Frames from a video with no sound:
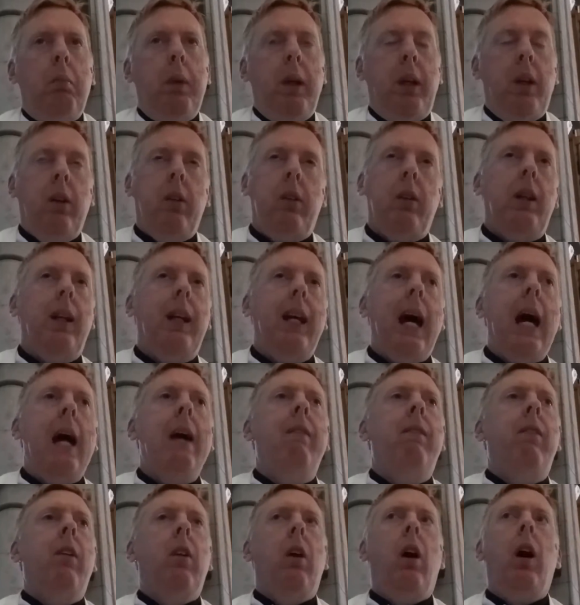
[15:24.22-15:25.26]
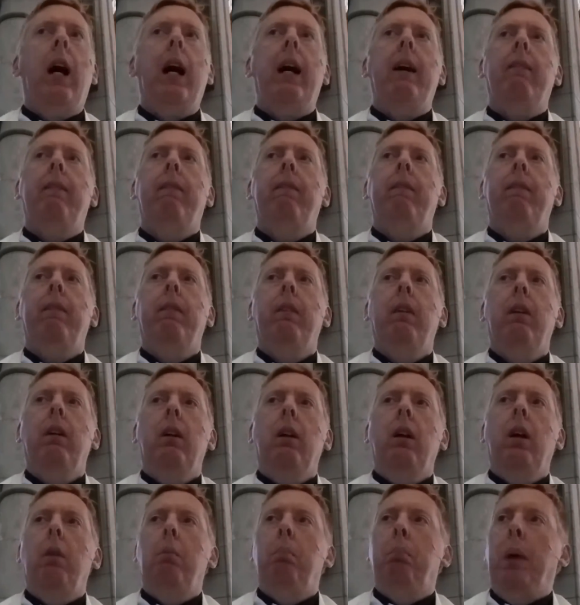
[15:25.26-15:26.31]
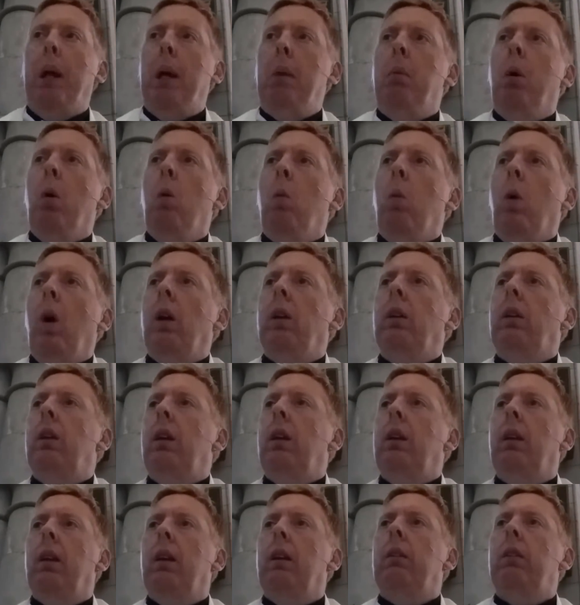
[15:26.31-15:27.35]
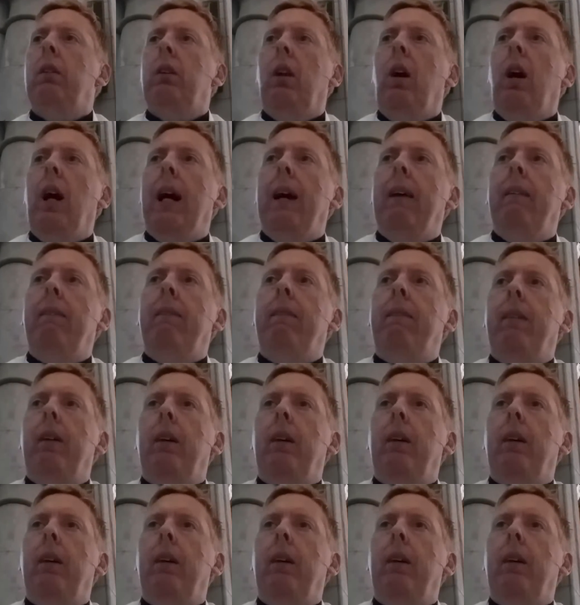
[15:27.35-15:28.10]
because it gave life and people wanted this life.